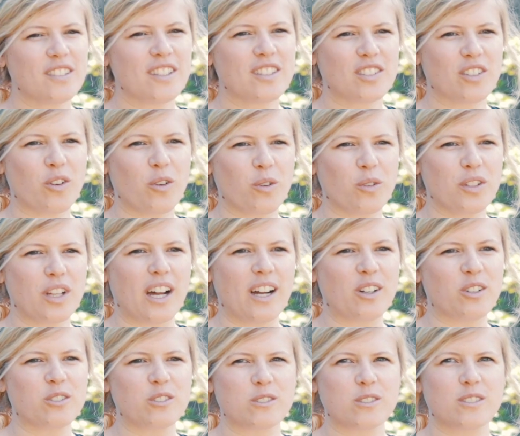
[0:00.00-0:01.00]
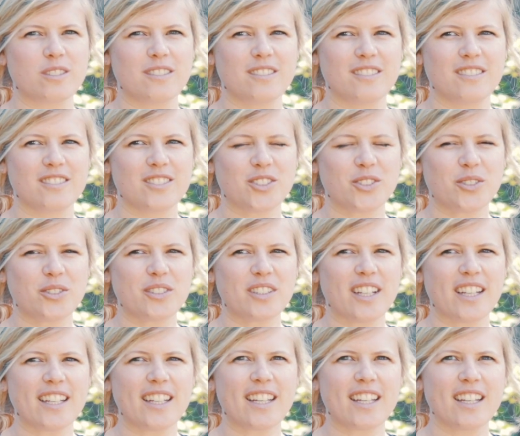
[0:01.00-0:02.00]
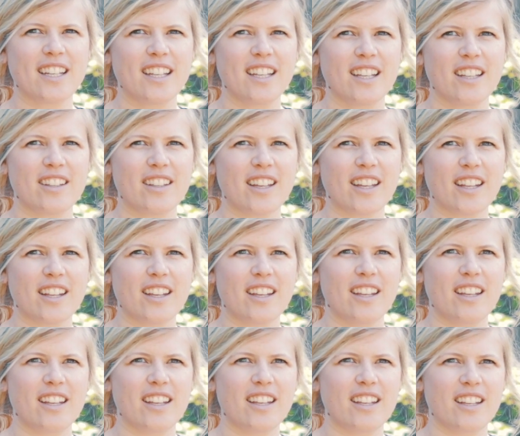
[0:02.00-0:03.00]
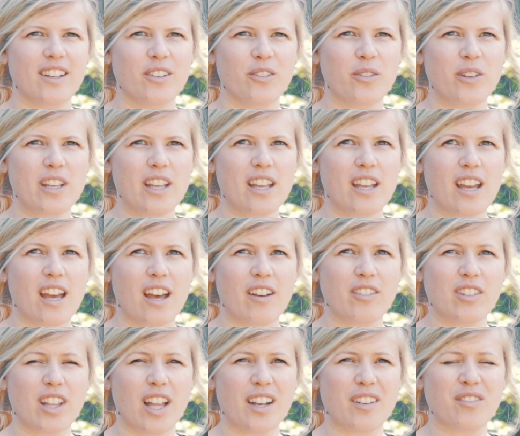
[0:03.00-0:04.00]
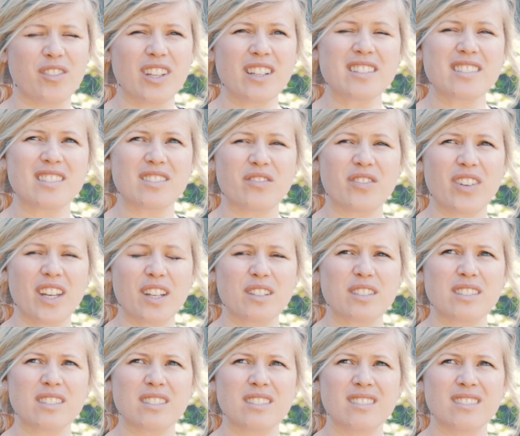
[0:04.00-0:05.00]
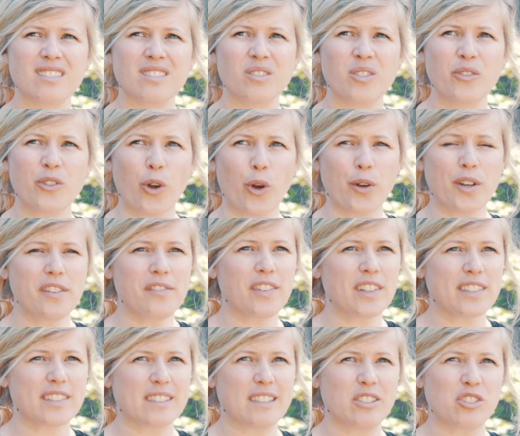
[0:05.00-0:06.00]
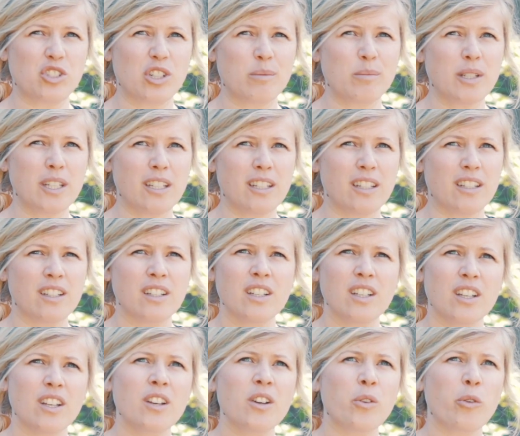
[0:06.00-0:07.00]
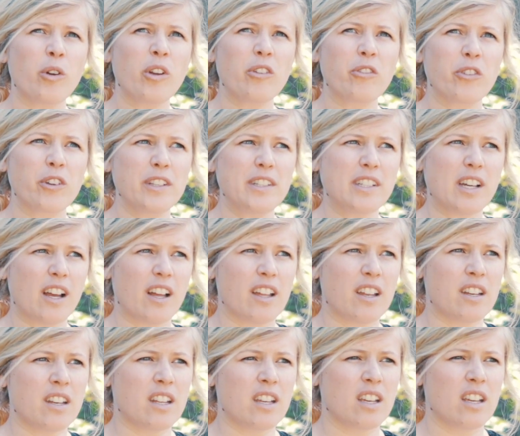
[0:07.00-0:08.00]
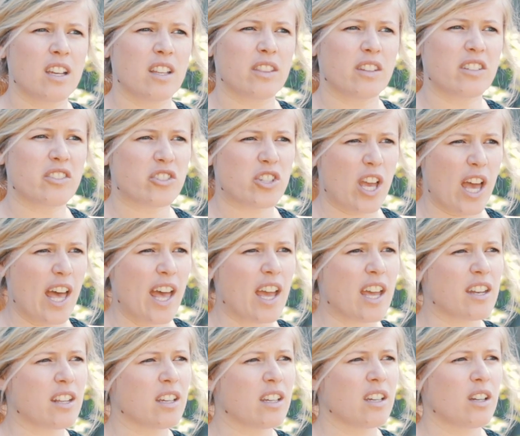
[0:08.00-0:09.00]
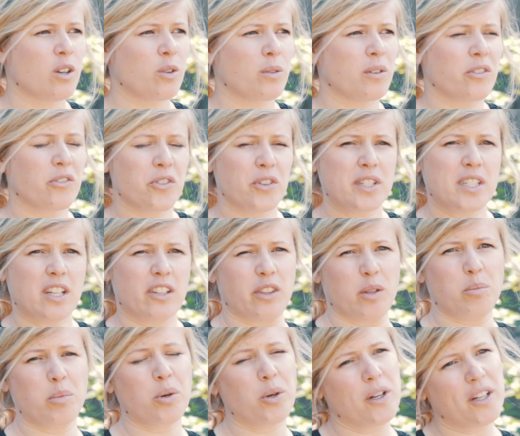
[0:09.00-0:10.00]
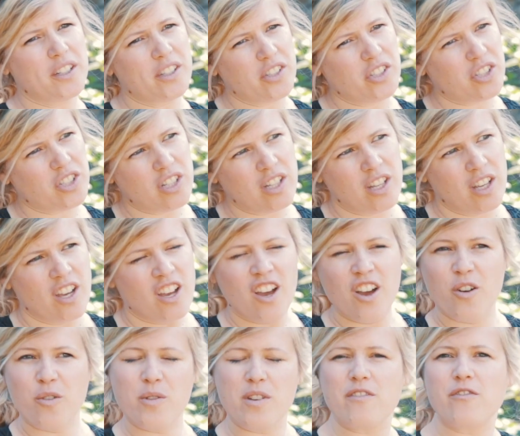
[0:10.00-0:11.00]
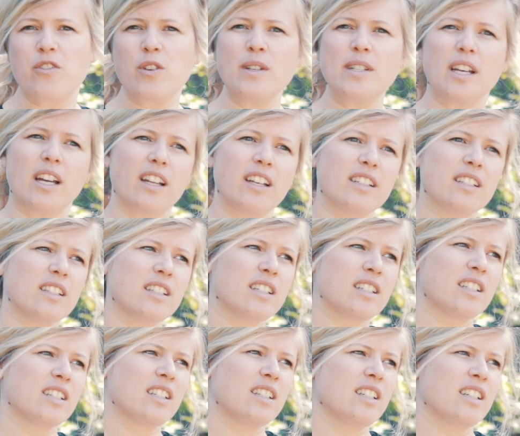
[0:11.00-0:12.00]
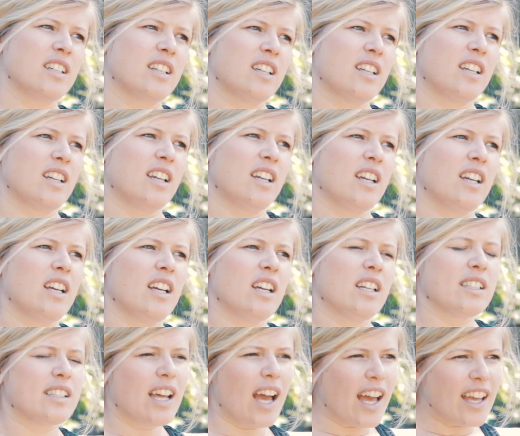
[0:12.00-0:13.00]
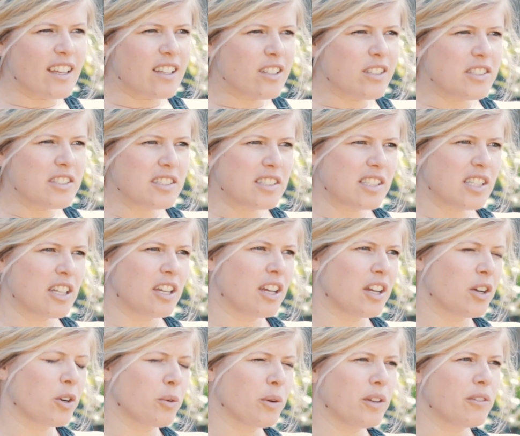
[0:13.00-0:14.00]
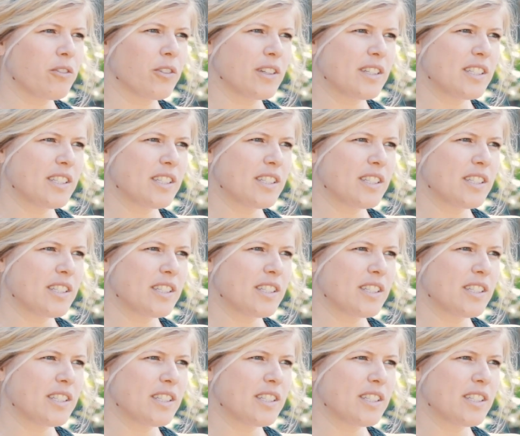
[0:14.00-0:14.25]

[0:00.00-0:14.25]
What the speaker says: It's an old house, so I don't like that we have a lot of things to fix. We've already fixed the chimney, we've redone the shed, we've redone the porch, we've redone tiles, we've